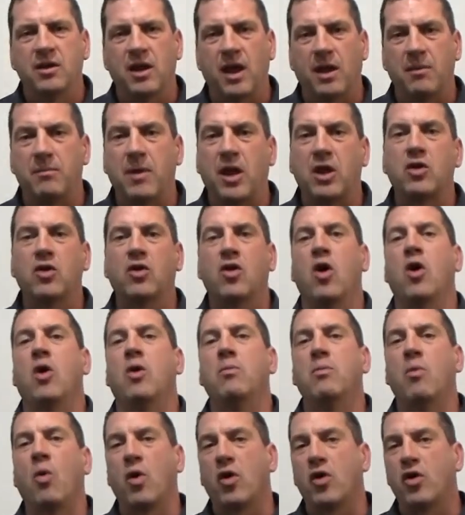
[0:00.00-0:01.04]
and make your
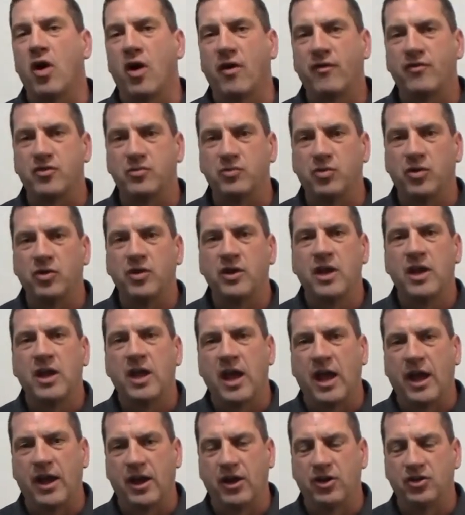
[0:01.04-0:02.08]
home more comfortable
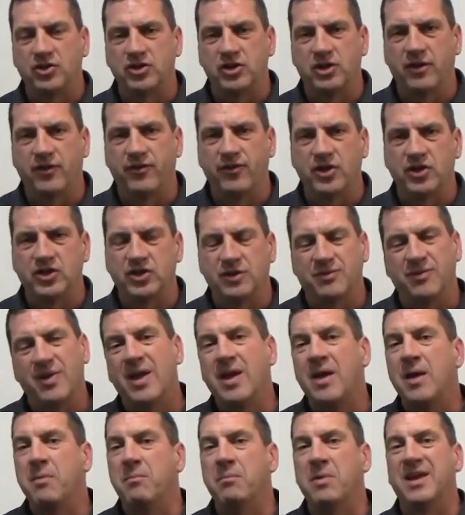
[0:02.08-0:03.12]
and energy efficient.
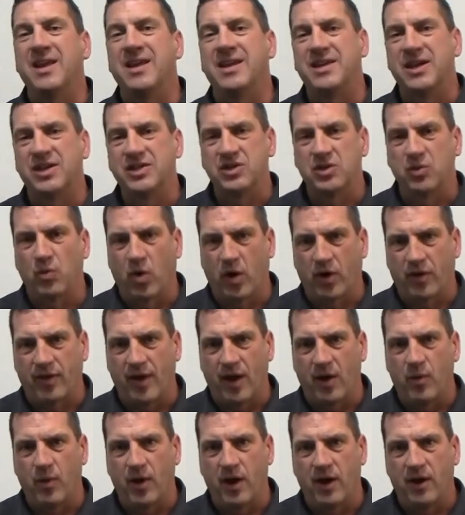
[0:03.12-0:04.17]
But it doesn't work
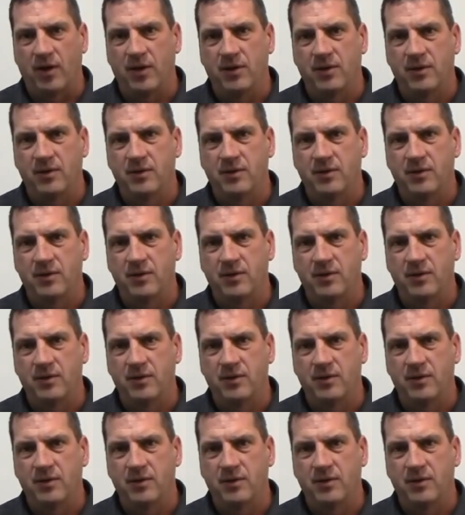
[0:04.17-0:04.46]
that way.